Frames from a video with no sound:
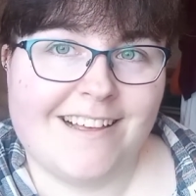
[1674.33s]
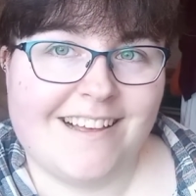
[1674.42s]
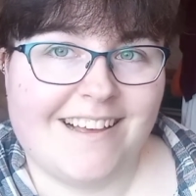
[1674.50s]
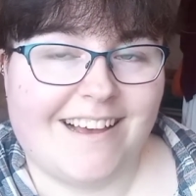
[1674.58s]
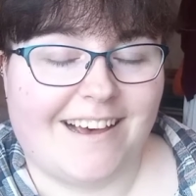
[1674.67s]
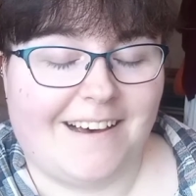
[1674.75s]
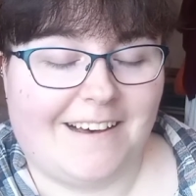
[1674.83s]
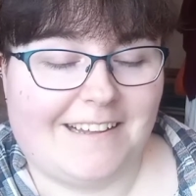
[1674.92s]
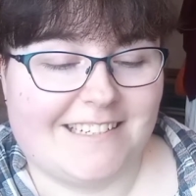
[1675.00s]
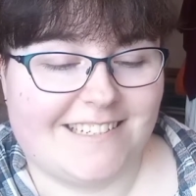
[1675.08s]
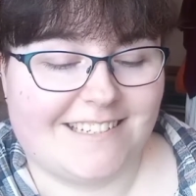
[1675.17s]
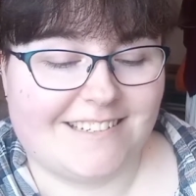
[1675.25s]
And
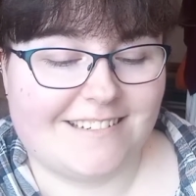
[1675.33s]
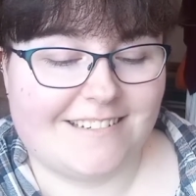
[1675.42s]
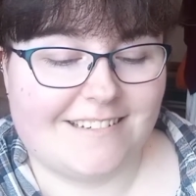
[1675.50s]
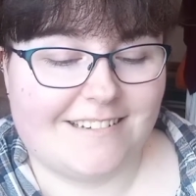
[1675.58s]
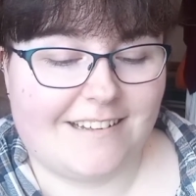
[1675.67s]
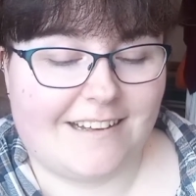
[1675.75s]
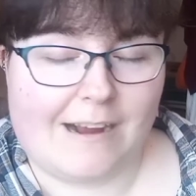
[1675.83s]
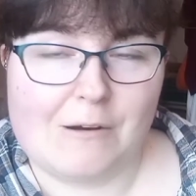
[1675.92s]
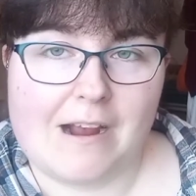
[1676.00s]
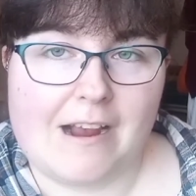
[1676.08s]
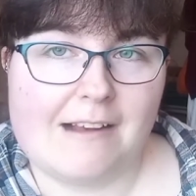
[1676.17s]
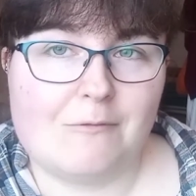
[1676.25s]

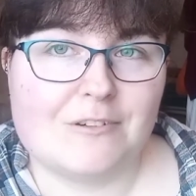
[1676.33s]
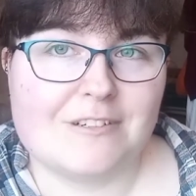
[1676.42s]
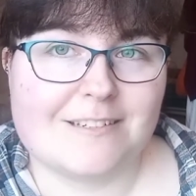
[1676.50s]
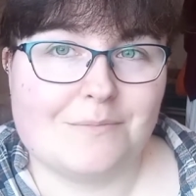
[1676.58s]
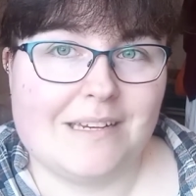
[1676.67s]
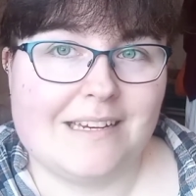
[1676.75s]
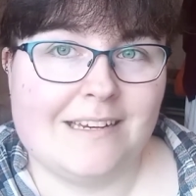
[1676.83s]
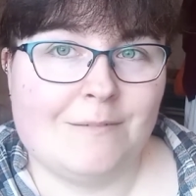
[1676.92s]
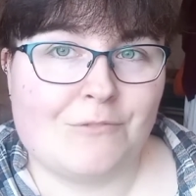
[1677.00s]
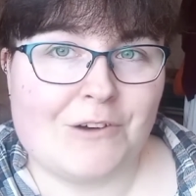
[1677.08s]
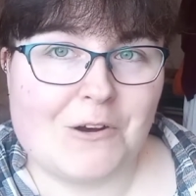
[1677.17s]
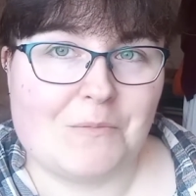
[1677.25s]
I want to be
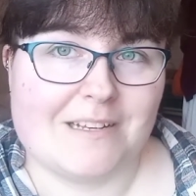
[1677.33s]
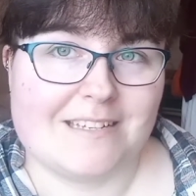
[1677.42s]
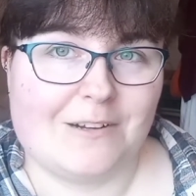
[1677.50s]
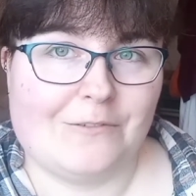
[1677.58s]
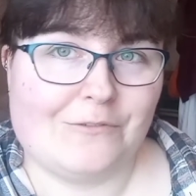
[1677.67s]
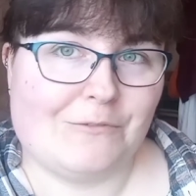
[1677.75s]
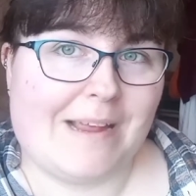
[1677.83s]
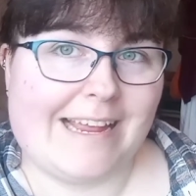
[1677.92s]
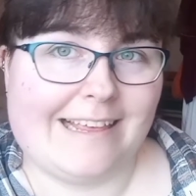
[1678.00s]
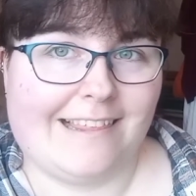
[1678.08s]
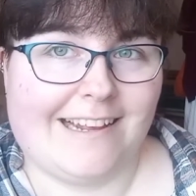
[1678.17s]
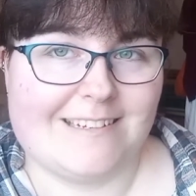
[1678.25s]
proud of myself for making
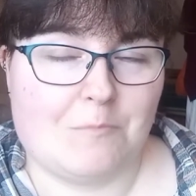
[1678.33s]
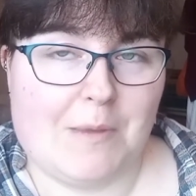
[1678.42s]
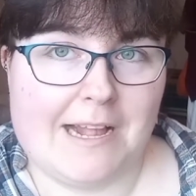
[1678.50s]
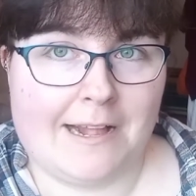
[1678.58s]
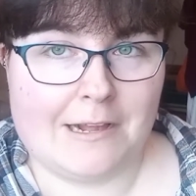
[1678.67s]
things and being it.